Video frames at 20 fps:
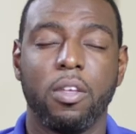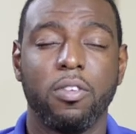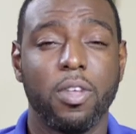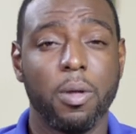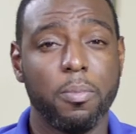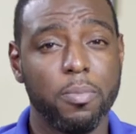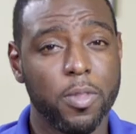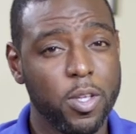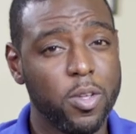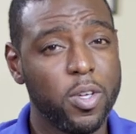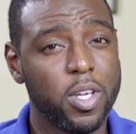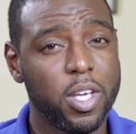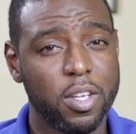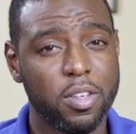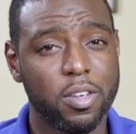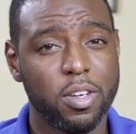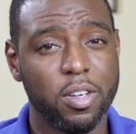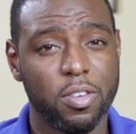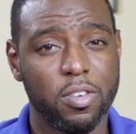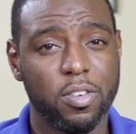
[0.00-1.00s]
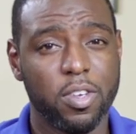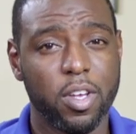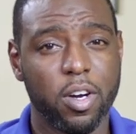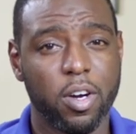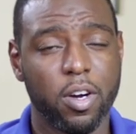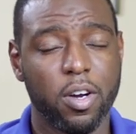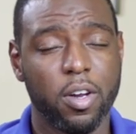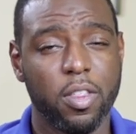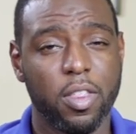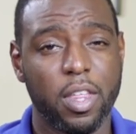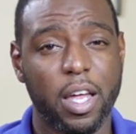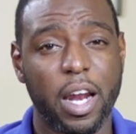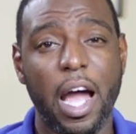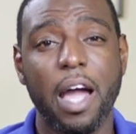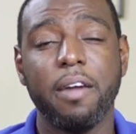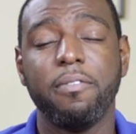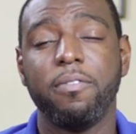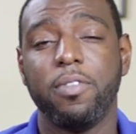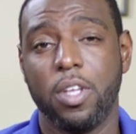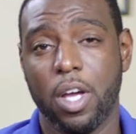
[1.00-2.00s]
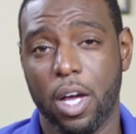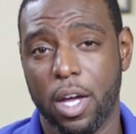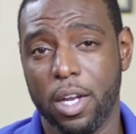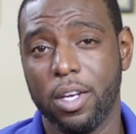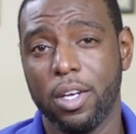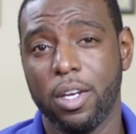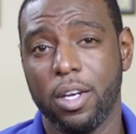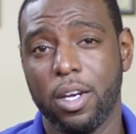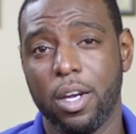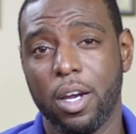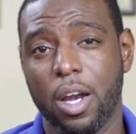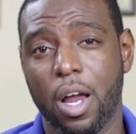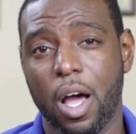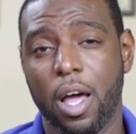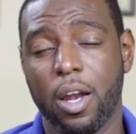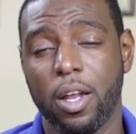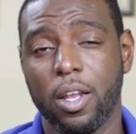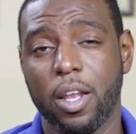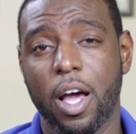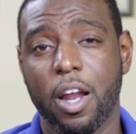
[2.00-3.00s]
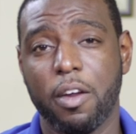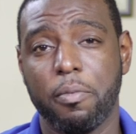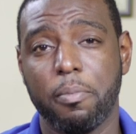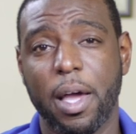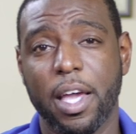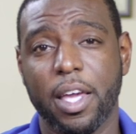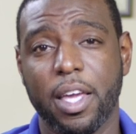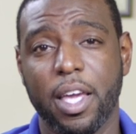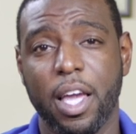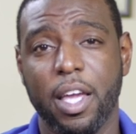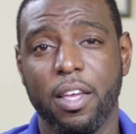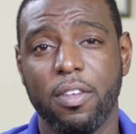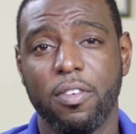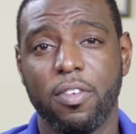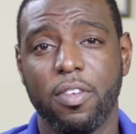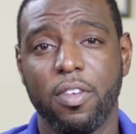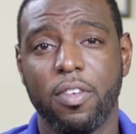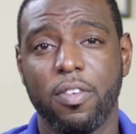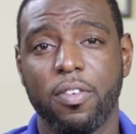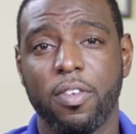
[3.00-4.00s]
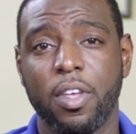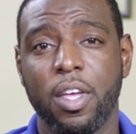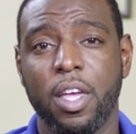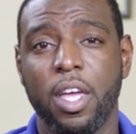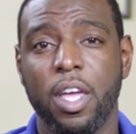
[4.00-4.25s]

Something you can consider that I've done on a lot of my cases